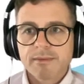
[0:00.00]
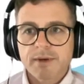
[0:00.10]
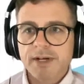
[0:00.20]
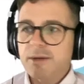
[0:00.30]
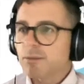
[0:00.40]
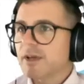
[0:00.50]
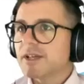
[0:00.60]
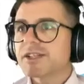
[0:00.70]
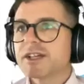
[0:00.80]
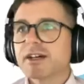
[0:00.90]
Okay, well,
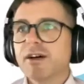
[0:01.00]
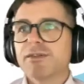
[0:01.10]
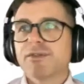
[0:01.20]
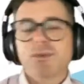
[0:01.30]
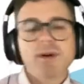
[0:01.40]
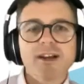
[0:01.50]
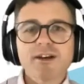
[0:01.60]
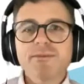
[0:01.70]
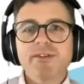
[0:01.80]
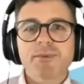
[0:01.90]
let's kick off. Well,
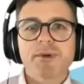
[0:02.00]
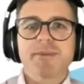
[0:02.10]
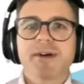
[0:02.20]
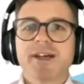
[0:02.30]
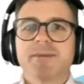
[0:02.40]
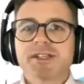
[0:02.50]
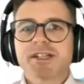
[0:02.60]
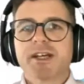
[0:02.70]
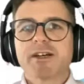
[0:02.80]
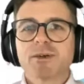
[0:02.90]
hello, everybody. My name
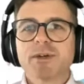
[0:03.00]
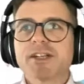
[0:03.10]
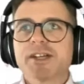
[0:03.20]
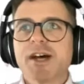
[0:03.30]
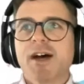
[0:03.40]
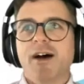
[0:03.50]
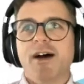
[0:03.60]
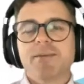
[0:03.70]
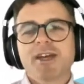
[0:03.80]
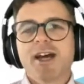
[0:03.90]
is Ian Hawkins.
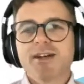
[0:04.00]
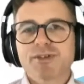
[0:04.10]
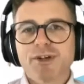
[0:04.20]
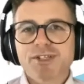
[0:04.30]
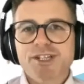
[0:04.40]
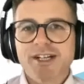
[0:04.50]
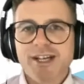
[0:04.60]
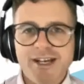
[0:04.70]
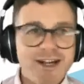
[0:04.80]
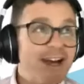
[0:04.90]
I'm the head of content
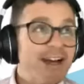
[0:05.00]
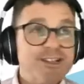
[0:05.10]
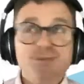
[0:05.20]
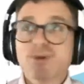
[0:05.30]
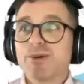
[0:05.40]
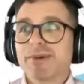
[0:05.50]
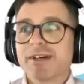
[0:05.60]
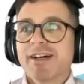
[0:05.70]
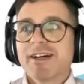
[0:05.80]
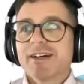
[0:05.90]
here at Swoop.
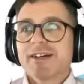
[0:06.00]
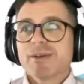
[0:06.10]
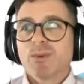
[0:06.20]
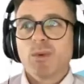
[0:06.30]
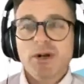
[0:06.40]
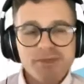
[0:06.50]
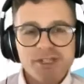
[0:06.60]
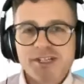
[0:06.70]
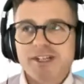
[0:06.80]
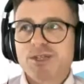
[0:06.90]
Welcome
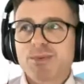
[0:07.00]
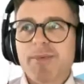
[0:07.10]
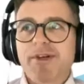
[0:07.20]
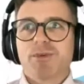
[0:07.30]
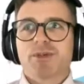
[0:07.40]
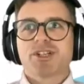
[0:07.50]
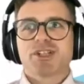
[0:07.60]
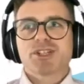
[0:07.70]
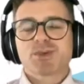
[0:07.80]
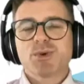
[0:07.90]
to today's webinar, which
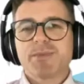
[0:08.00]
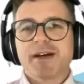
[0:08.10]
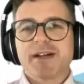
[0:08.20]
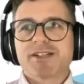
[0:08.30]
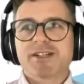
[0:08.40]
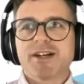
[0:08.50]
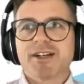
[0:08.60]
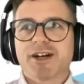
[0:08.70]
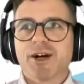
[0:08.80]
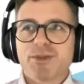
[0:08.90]
is Swoop and
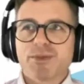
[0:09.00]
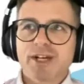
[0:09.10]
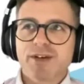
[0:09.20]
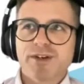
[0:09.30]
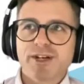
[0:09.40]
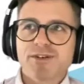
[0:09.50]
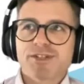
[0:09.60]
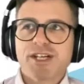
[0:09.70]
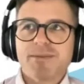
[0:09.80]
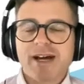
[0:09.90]
Starling on the Recovery Loan
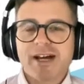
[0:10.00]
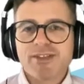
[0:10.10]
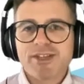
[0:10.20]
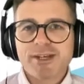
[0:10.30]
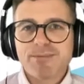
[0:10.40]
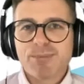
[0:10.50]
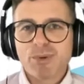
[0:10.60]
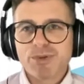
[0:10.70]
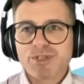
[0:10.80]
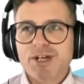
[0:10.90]
Scheme and the
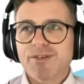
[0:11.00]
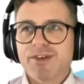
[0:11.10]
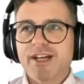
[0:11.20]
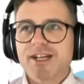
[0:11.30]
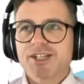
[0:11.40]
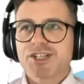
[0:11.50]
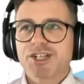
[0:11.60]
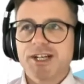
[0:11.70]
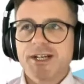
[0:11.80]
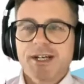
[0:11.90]
importance of
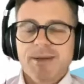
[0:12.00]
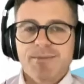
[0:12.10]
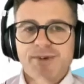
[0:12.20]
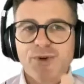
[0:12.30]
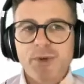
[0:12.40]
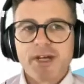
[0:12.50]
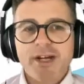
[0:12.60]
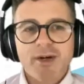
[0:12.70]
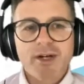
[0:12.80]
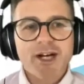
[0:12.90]
ESG. Before we
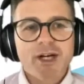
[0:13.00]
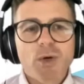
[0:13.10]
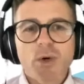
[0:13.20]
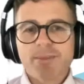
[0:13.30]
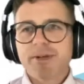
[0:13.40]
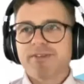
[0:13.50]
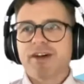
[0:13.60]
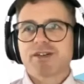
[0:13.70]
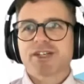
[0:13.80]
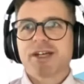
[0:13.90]
get going, a quick bit of
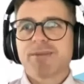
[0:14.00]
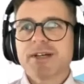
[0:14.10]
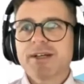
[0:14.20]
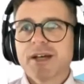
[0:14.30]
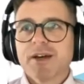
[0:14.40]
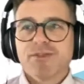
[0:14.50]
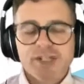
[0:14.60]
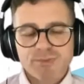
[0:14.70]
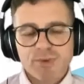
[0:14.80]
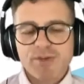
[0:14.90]
housekeeping.
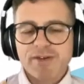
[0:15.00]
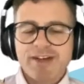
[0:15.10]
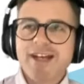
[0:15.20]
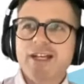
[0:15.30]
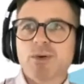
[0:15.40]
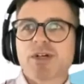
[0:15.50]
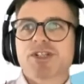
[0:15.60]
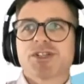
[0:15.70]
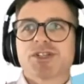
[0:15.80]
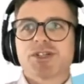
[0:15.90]
First of all, if you have any
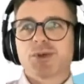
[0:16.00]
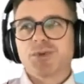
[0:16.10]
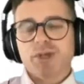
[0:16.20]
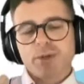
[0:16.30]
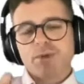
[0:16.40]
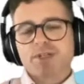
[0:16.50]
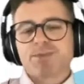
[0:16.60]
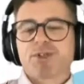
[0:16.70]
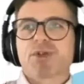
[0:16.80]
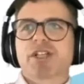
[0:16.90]
questions at all that you want to
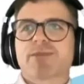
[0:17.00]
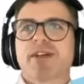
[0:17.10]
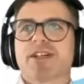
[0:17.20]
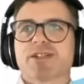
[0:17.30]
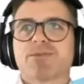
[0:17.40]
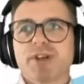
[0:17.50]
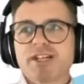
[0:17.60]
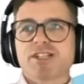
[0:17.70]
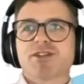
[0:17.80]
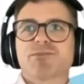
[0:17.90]
put to our speakers,
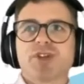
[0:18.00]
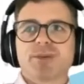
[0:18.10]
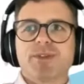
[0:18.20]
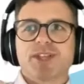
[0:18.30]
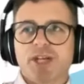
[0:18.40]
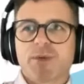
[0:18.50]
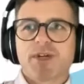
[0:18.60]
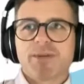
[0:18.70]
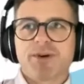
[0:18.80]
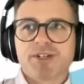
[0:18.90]
please do put them in the
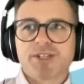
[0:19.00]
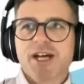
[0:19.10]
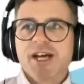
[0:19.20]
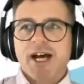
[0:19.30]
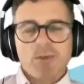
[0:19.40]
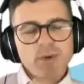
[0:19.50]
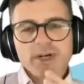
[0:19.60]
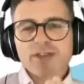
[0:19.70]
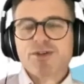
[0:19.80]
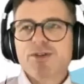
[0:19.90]
Q&A box, and we'll
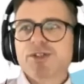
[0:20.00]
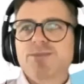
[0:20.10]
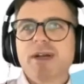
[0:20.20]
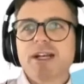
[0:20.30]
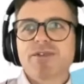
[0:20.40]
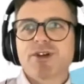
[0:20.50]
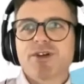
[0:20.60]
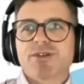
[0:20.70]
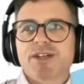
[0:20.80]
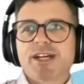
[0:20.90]
get through as many of
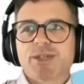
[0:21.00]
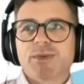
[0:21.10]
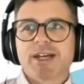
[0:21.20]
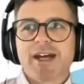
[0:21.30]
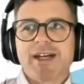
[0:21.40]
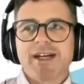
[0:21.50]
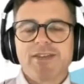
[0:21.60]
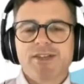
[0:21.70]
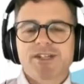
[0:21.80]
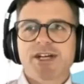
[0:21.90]
those as we can
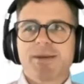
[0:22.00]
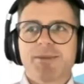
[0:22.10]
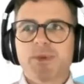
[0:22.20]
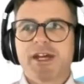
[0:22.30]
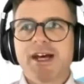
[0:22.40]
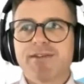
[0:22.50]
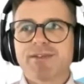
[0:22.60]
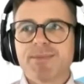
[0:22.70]
in the time that we have.